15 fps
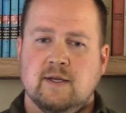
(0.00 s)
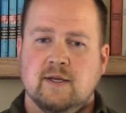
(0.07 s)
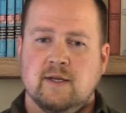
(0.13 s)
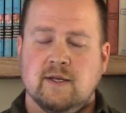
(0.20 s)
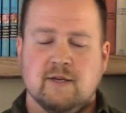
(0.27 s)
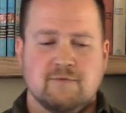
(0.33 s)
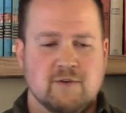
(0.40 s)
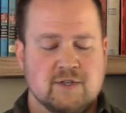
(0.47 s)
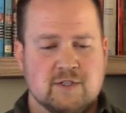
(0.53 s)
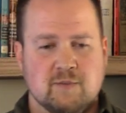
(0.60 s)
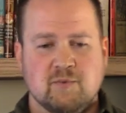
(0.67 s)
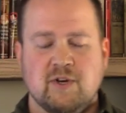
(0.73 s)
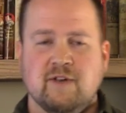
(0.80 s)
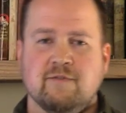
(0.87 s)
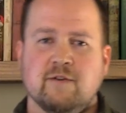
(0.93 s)
I'd like for us to
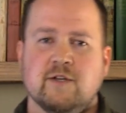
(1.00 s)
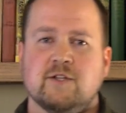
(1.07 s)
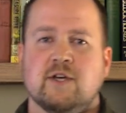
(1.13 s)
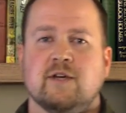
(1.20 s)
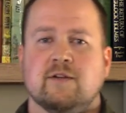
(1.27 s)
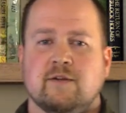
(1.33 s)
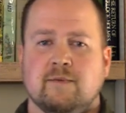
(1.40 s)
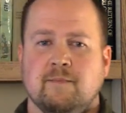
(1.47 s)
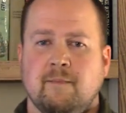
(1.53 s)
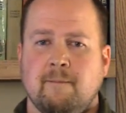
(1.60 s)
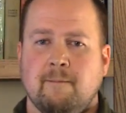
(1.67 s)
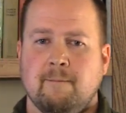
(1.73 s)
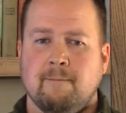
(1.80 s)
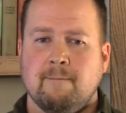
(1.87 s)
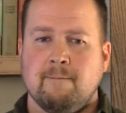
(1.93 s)
pray for each other.
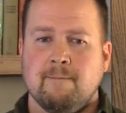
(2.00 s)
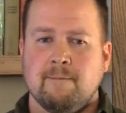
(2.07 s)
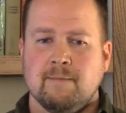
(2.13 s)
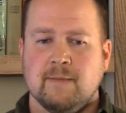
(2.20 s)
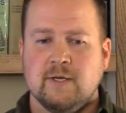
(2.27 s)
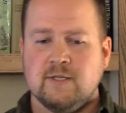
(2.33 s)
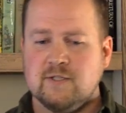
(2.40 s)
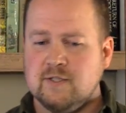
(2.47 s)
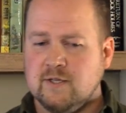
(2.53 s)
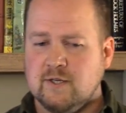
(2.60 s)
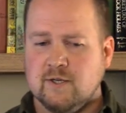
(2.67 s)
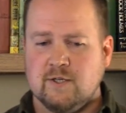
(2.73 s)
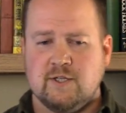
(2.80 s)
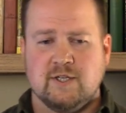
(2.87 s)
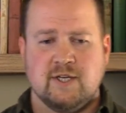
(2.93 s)
And I just
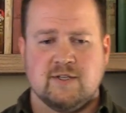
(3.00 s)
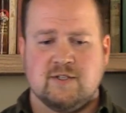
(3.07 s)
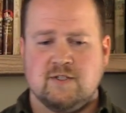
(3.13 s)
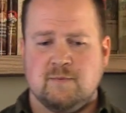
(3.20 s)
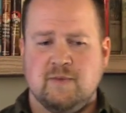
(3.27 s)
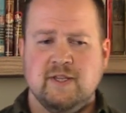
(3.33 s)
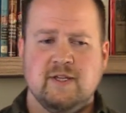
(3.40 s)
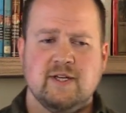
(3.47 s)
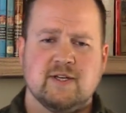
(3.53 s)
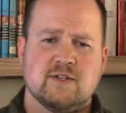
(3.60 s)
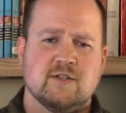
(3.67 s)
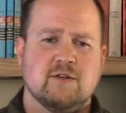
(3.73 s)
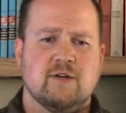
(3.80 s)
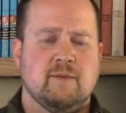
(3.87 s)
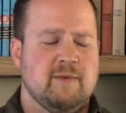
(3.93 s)
encourage you guys to spend the next
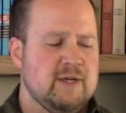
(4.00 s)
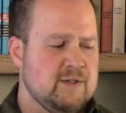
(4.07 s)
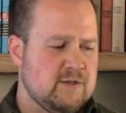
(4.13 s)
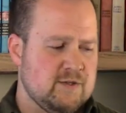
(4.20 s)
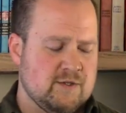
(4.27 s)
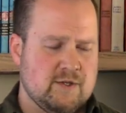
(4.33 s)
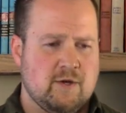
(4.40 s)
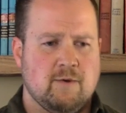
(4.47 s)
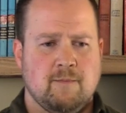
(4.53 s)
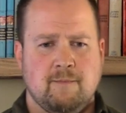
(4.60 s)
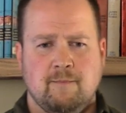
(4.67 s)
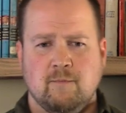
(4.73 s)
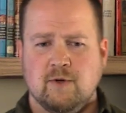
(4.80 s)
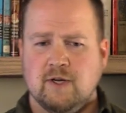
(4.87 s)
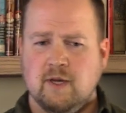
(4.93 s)
30 minutes or so.
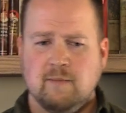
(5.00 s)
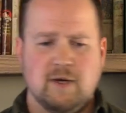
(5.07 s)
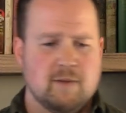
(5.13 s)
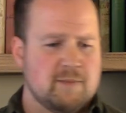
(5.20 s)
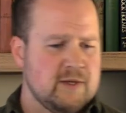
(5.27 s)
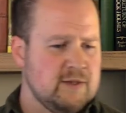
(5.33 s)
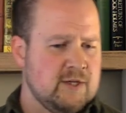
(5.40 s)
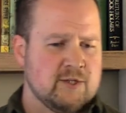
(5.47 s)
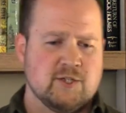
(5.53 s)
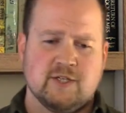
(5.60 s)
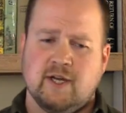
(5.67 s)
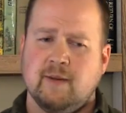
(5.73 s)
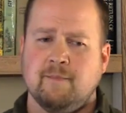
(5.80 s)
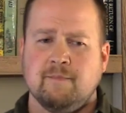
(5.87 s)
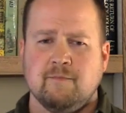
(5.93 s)
We're coming up on
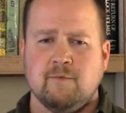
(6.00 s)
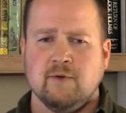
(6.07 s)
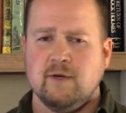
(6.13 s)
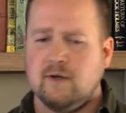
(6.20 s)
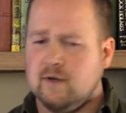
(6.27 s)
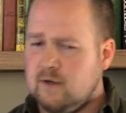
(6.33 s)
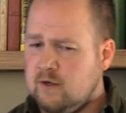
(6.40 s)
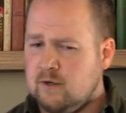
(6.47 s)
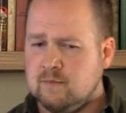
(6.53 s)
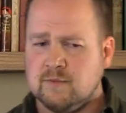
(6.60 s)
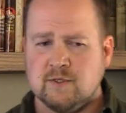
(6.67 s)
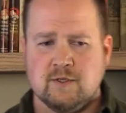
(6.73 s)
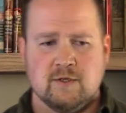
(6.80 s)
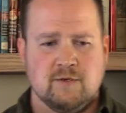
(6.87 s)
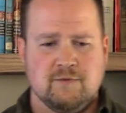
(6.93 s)
lunchtime. We're in our homes.
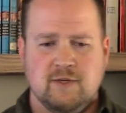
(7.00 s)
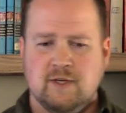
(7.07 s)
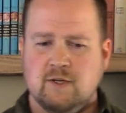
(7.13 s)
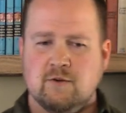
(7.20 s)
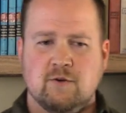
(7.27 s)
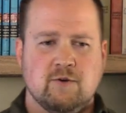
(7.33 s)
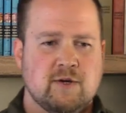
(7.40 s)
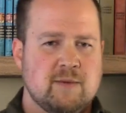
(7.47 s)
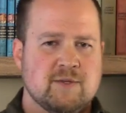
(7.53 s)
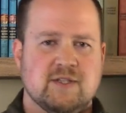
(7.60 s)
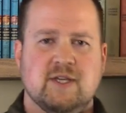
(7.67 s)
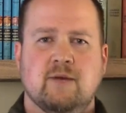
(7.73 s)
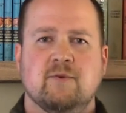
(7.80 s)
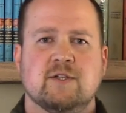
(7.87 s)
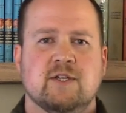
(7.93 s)
You know, if you need to go grab a
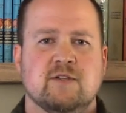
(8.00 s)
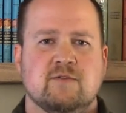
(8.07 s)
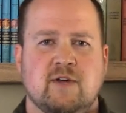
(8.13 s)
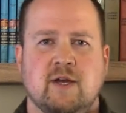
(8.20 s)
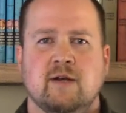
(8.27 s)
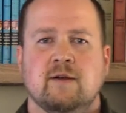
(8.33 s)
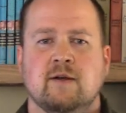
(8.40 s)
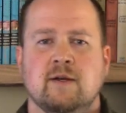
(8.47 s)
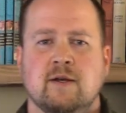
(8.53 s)
sandwich, that's fine.